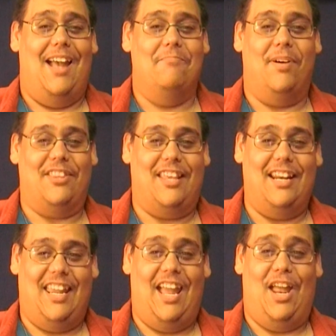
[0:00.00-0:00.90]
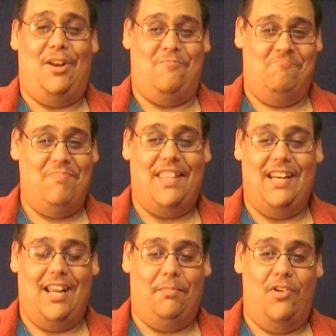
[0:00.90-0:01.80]
But then again,
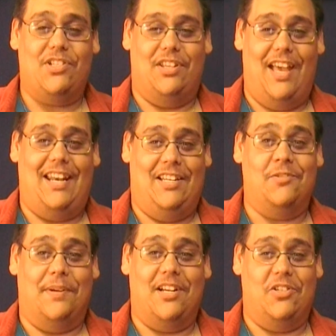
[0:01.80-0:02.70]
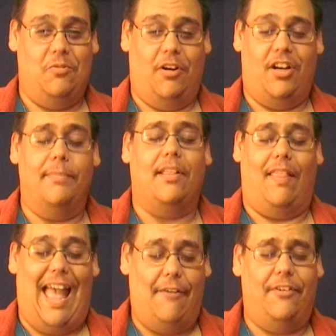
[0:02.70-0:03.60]
most of that is because you are going to be
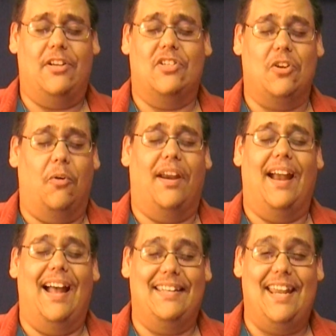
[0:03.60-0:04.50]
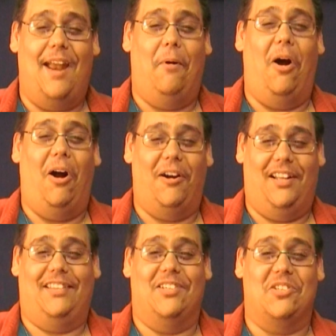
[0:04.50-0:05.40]
laughing so goddamn hard
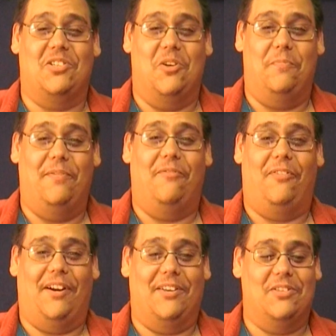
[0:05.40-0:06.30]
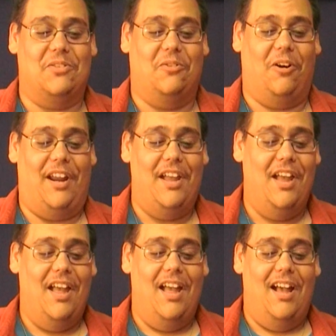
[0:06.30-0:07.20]
at the stupid fucking story.
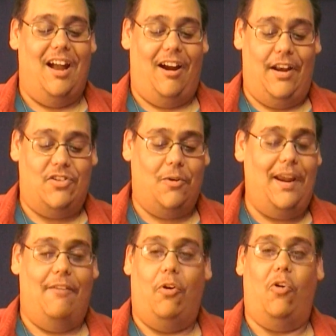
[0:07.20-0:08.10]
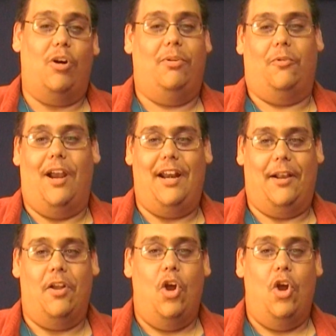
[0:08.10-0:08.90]
All right, so we have horrible writing.